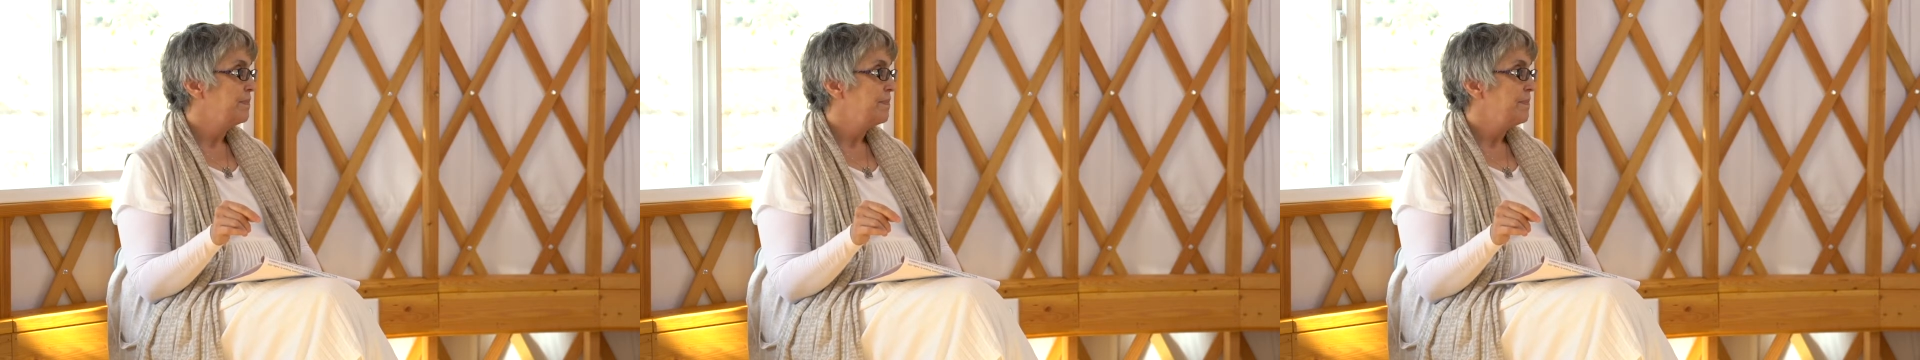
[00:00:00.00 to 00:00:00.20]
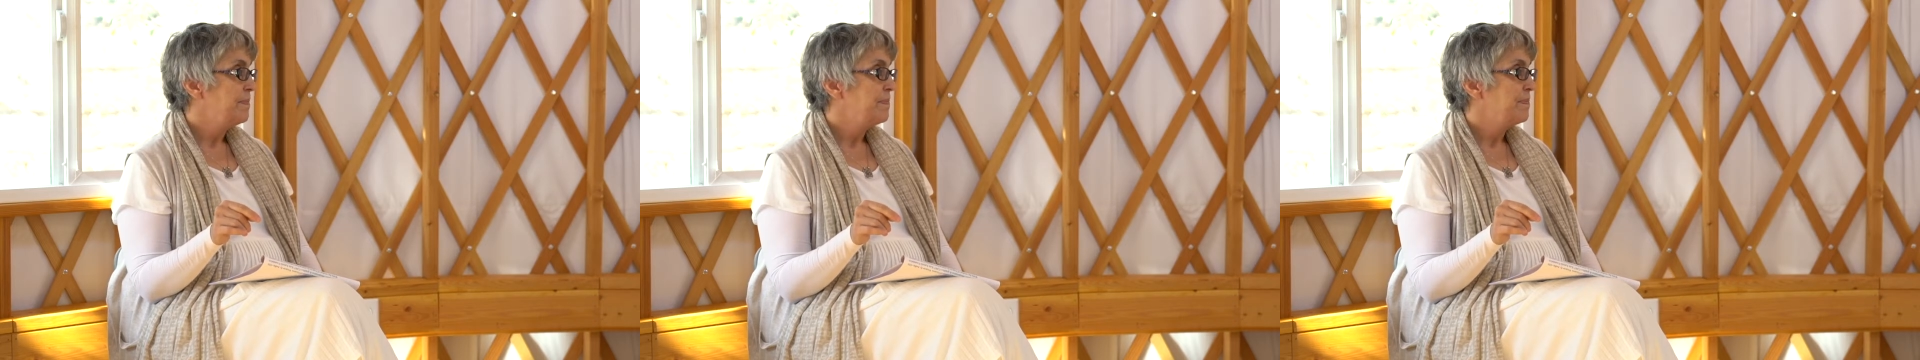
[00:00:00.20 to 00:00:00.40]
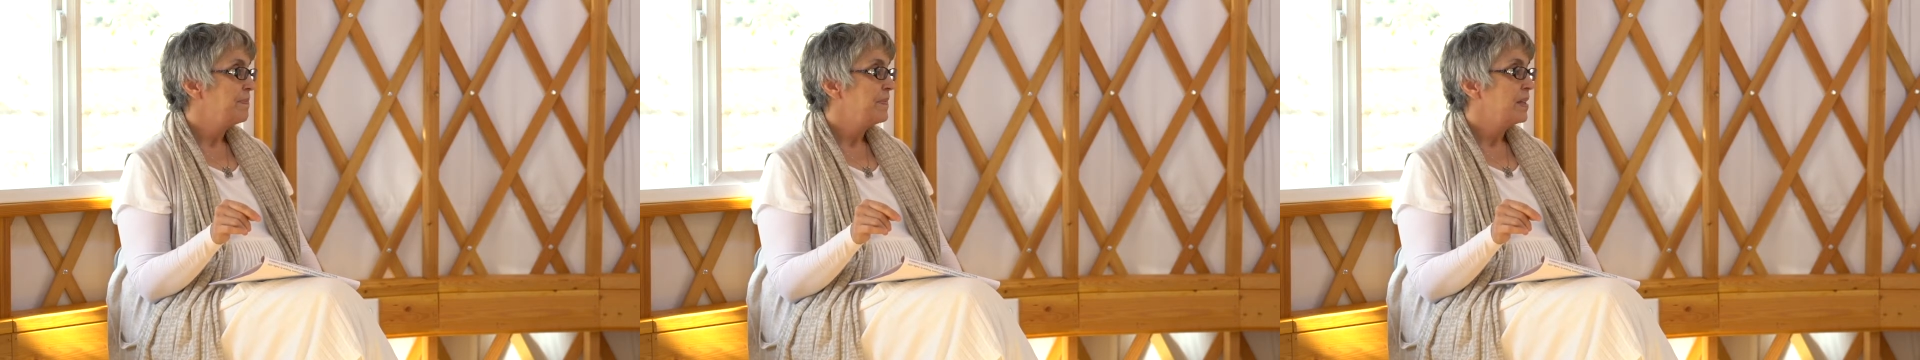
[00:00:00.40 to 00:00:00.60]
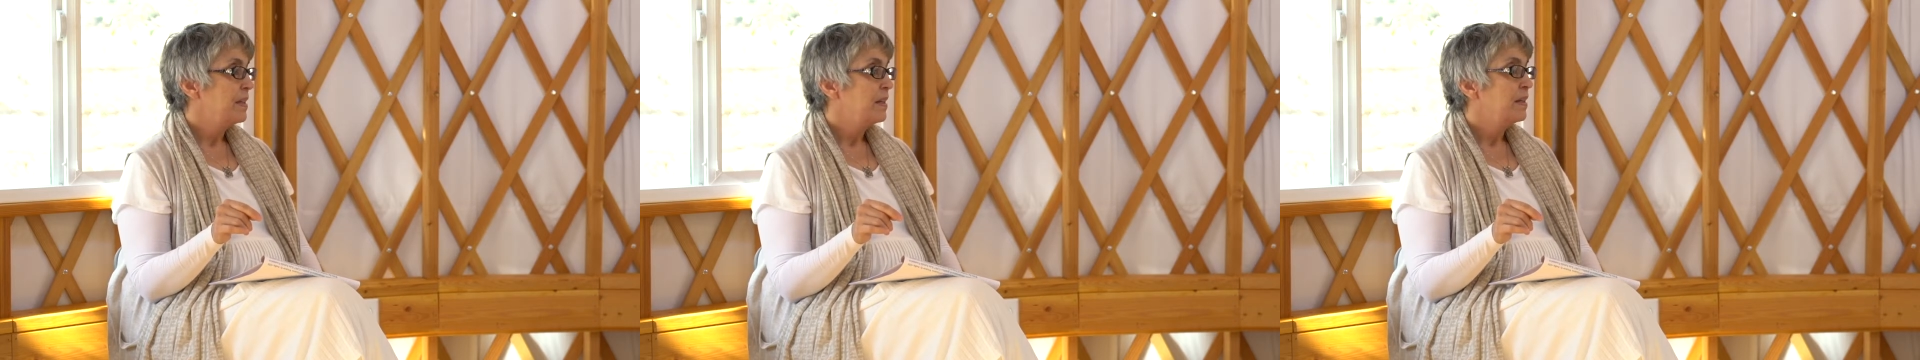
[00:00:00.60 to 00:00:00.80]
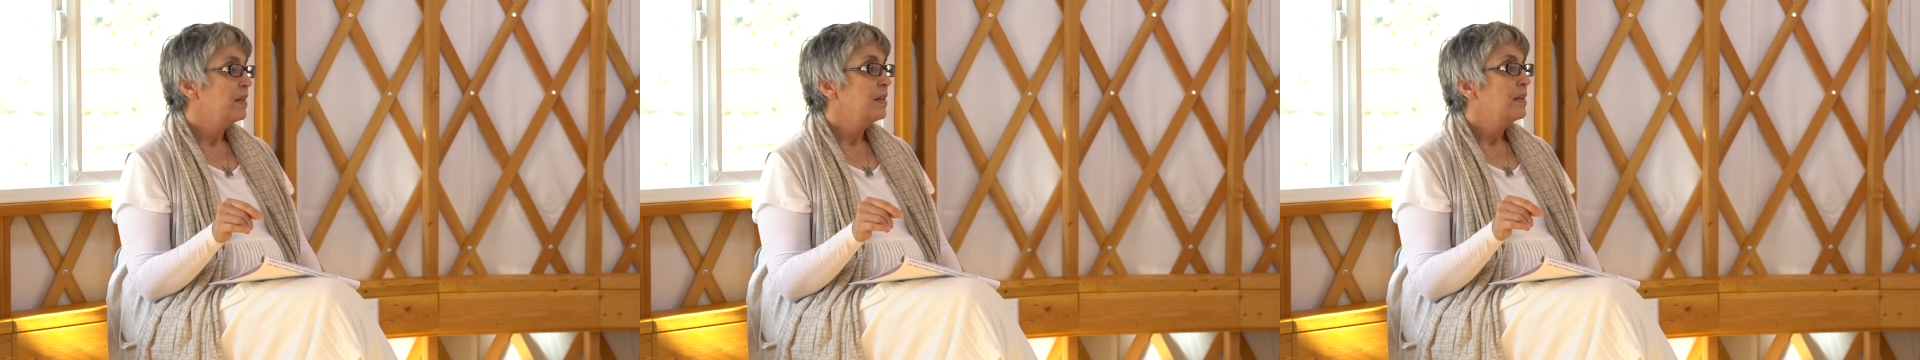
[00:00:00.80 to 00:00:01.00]

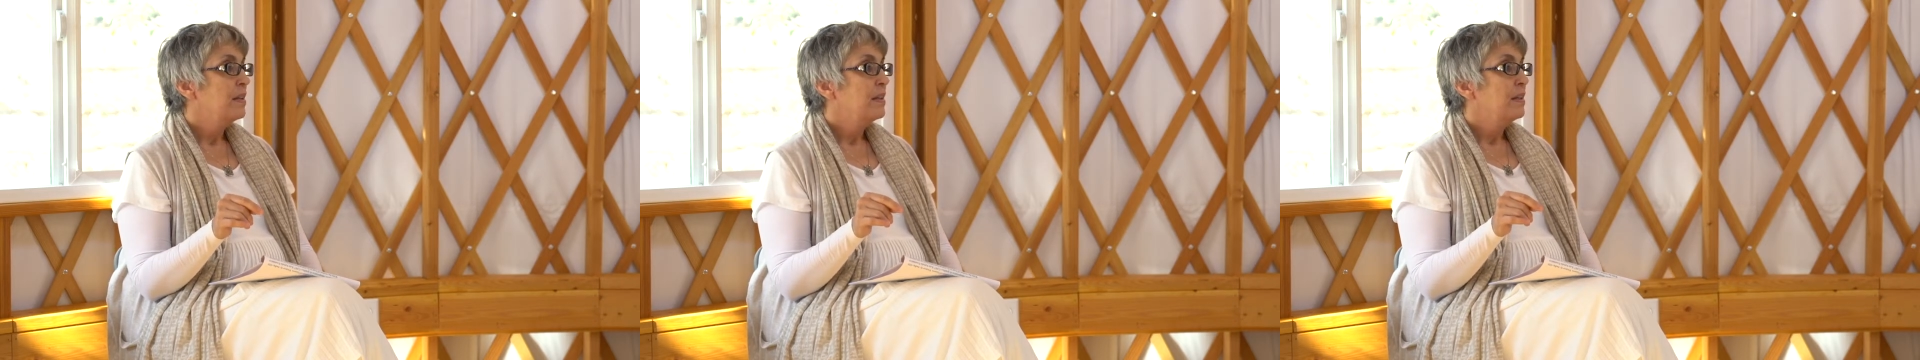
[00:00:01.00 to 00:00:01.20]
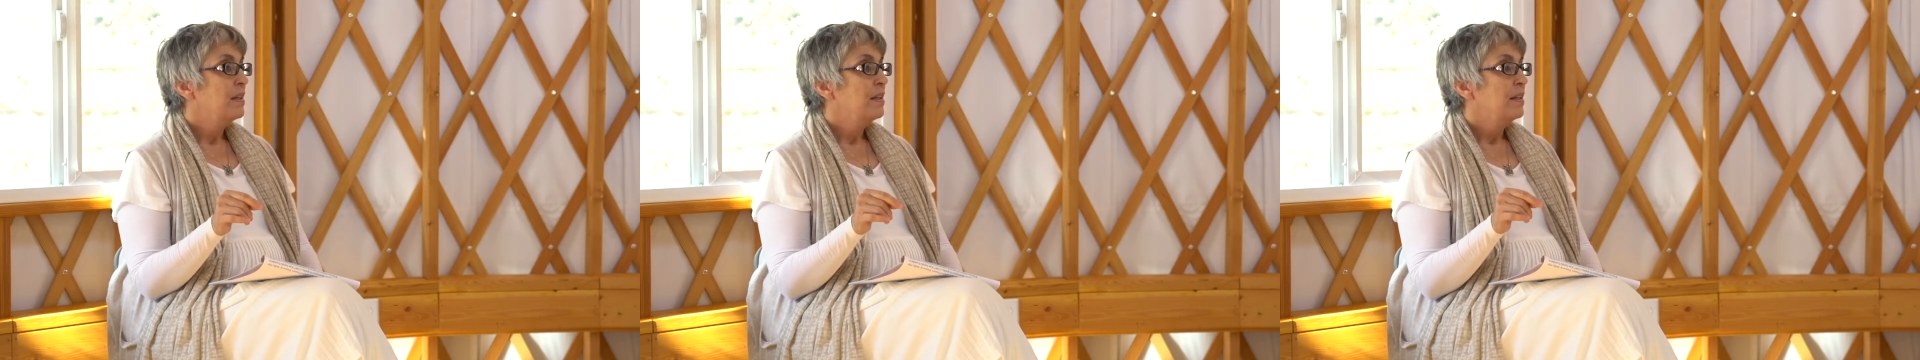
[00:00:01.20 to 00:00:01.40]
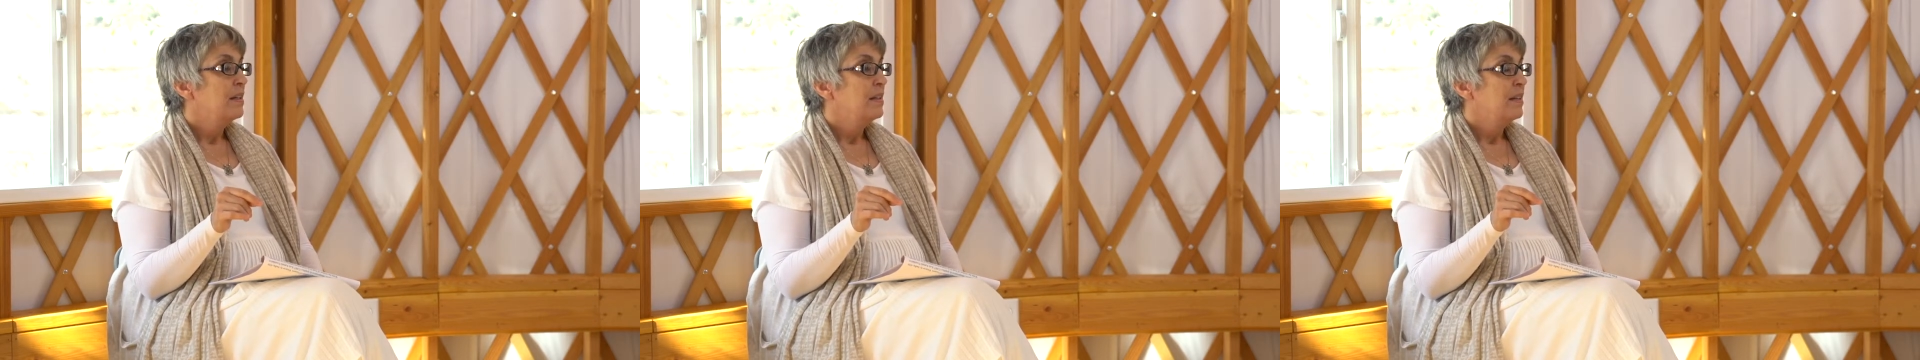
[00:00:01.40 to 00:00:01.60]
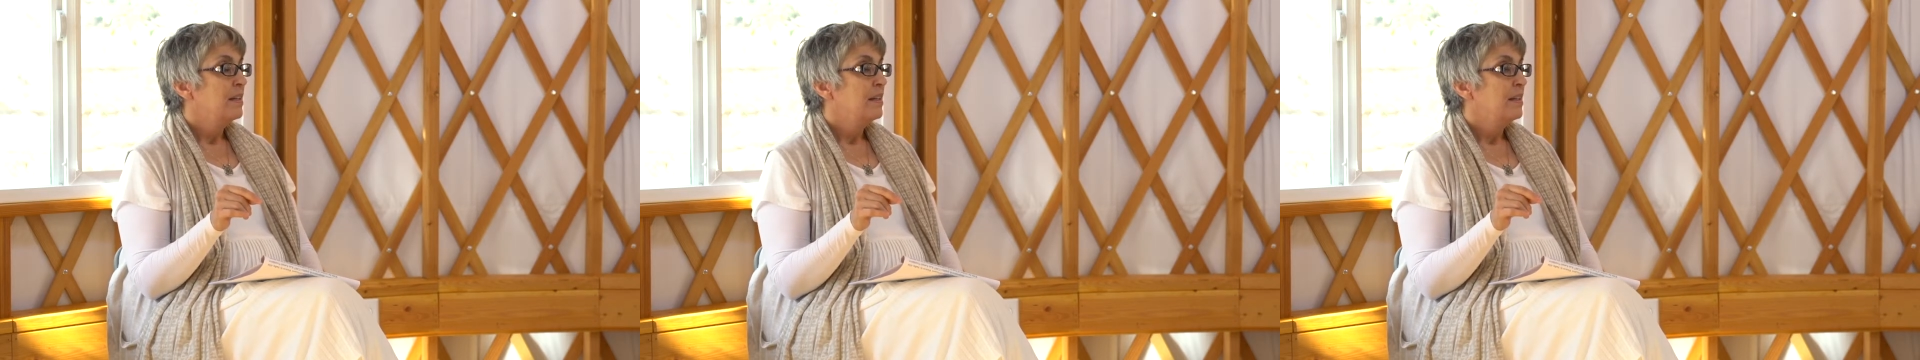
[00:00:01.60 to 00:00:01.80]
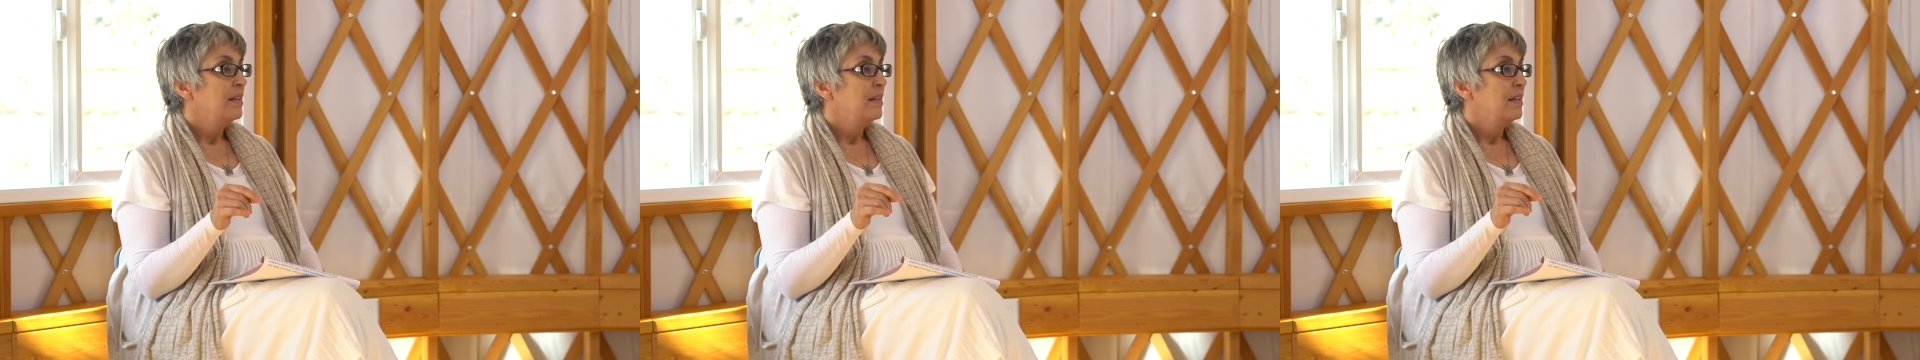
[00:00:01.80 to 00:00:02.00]
Nobody speaks.